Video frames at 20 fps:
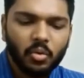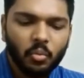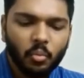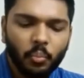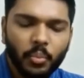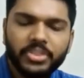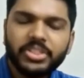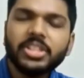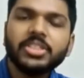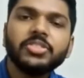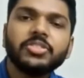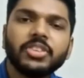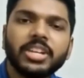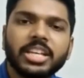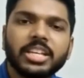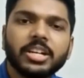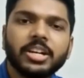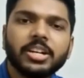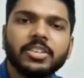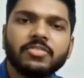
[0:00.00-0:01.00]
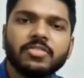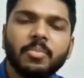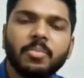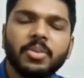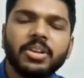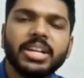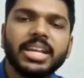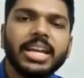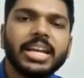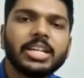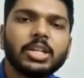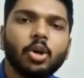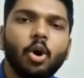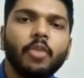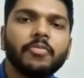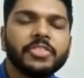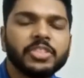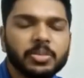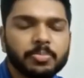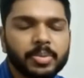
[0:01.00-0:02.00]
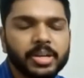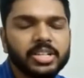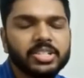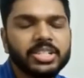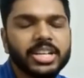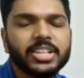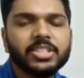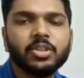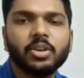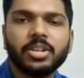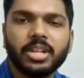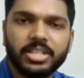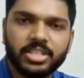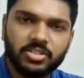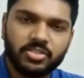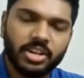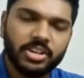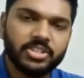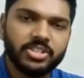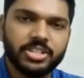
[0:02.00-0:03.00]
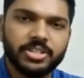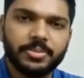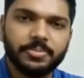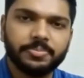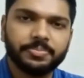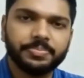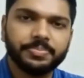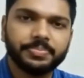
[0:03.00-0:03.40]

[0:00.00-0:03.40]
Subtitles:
within 3 years from the date of its purchase or construction.